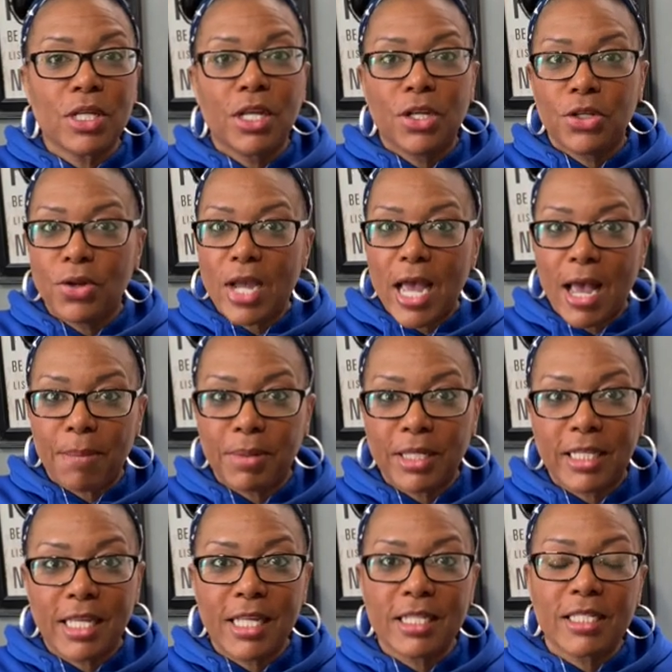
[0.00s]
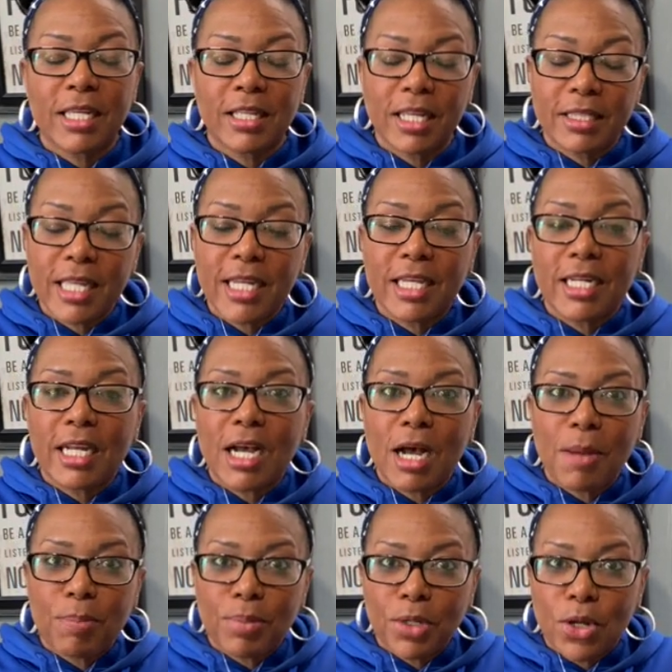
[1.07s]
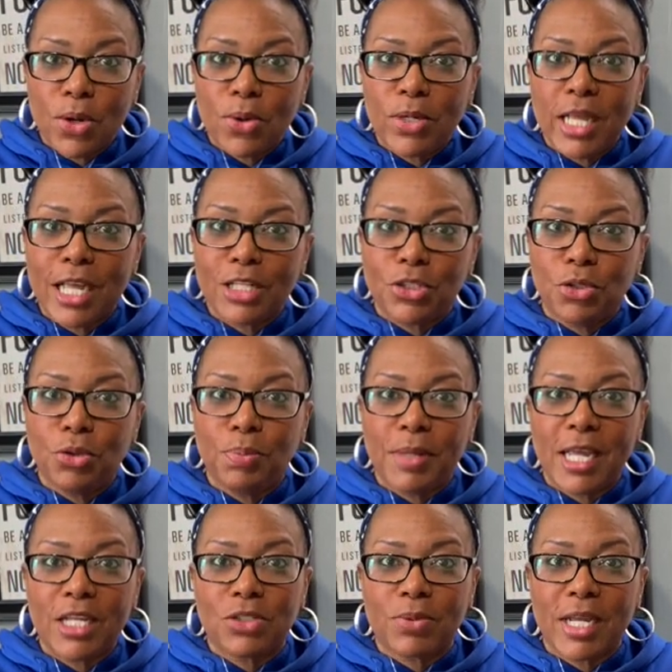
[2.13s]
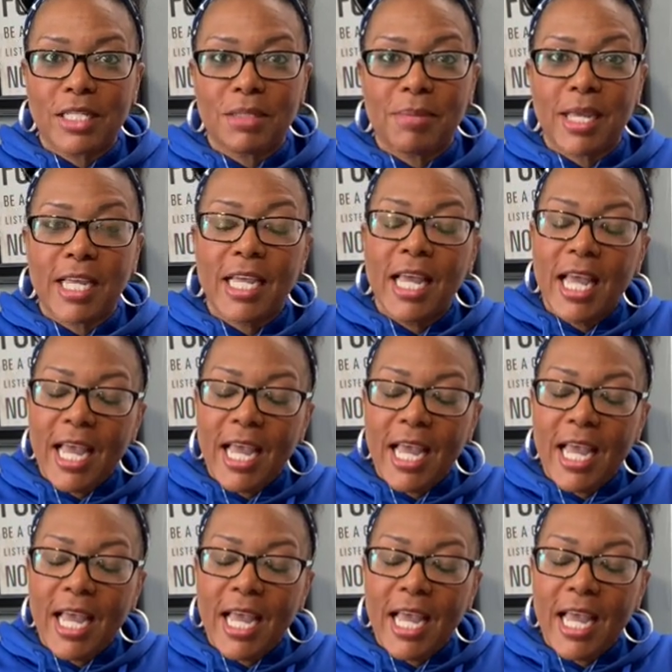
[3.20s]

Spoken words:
your applicants that they can upload a 2-page resume